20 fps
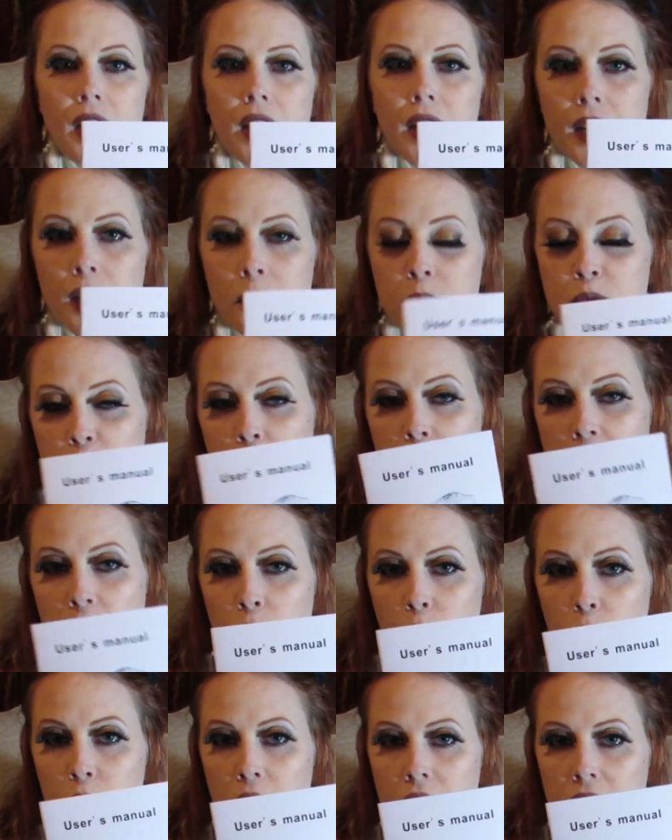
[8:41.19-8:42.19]
It comes with a
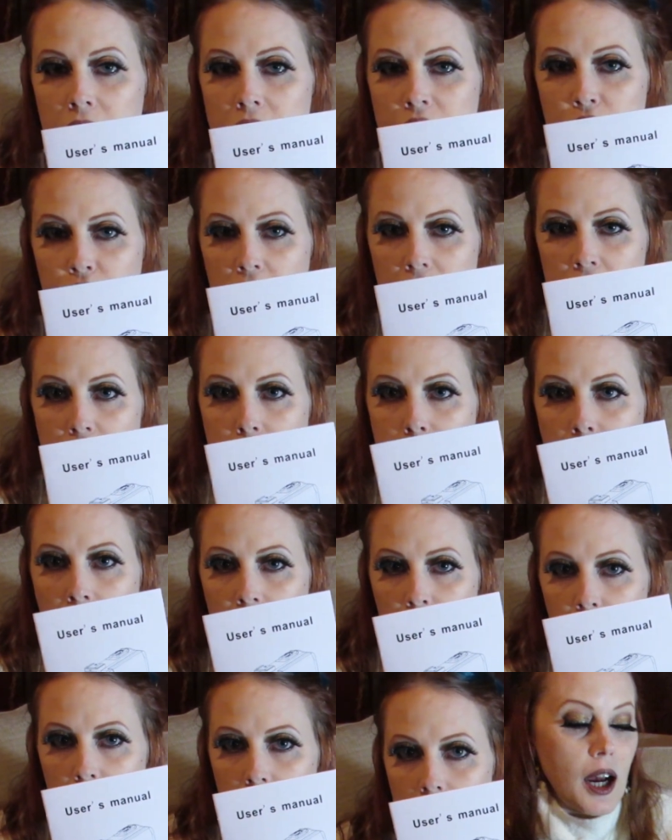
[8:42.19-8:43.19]
real instruction
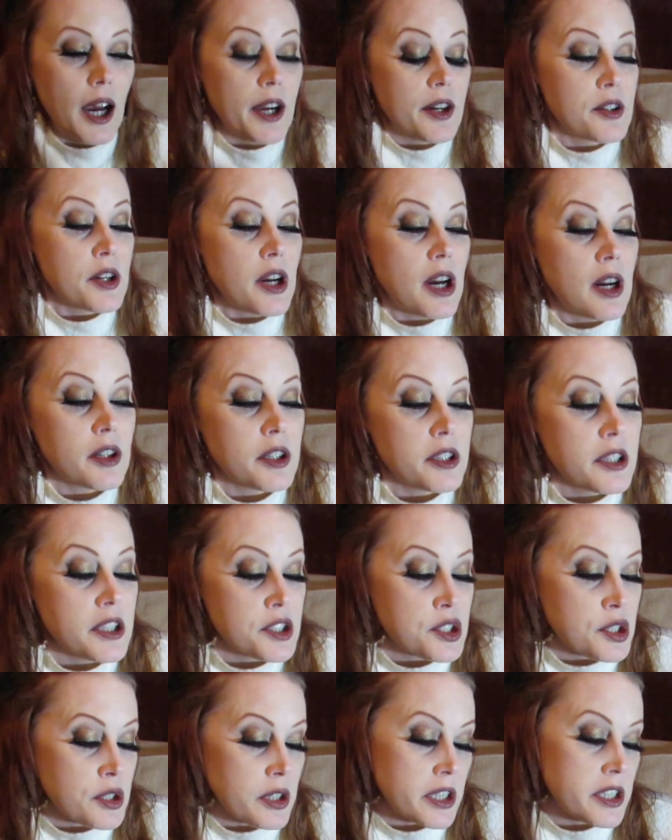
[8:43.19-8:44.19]
manual. I don't know how good the
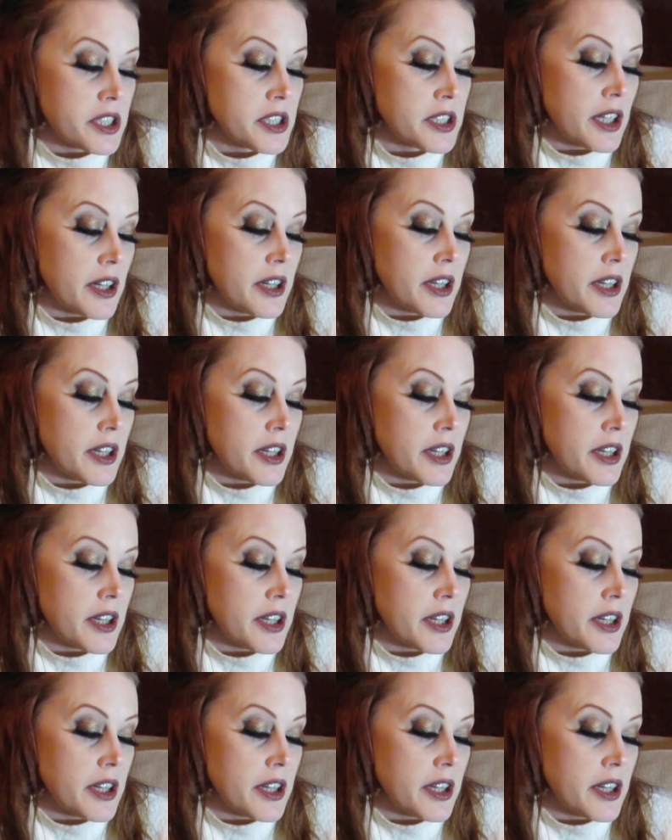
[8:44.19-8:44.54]
instructions are